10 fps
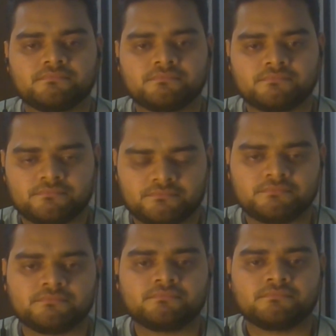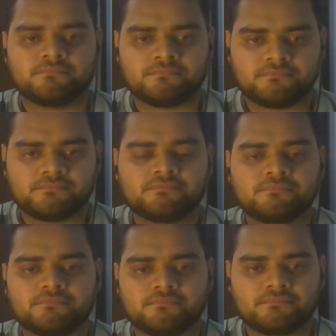
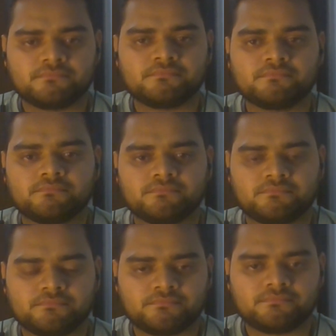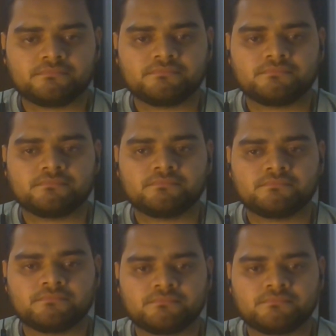(not speaking)